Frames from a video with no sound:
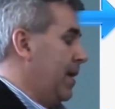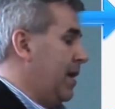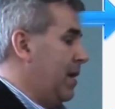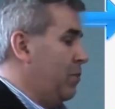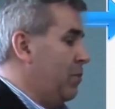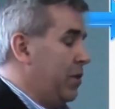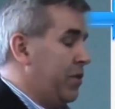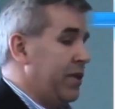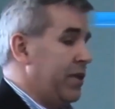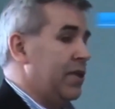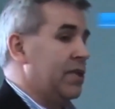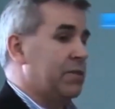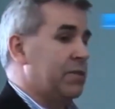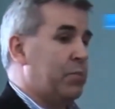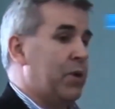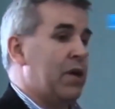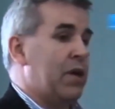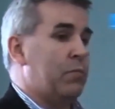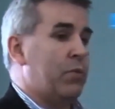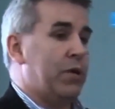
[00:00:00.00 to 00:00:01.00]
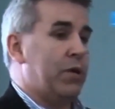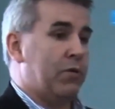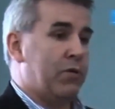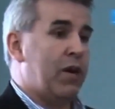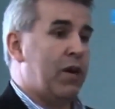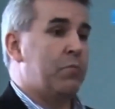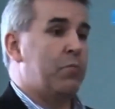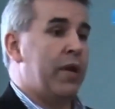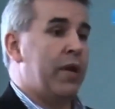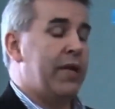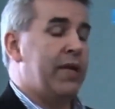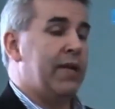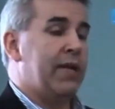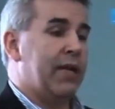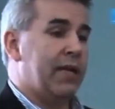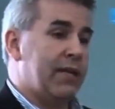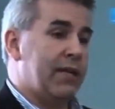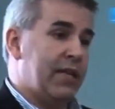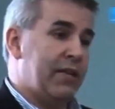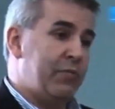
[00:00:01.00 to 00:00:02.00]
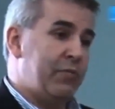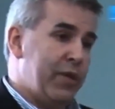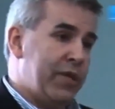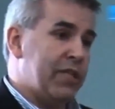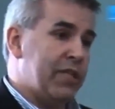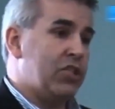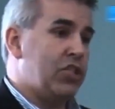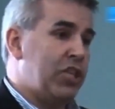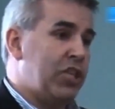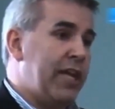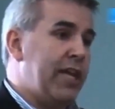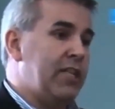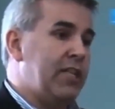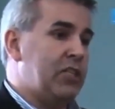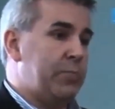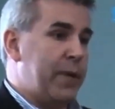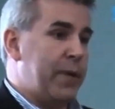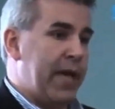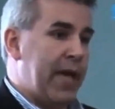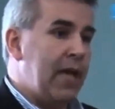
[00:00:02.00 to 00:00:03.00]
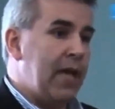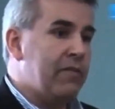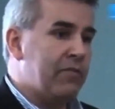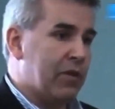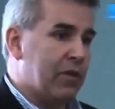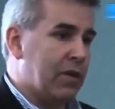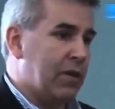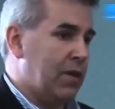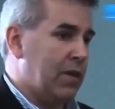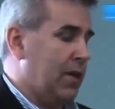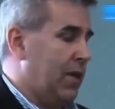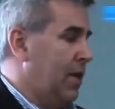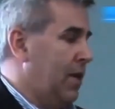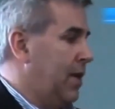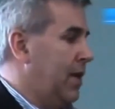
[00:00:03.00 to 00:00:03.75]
And we think it's groundbreaking, and if we can change behavior,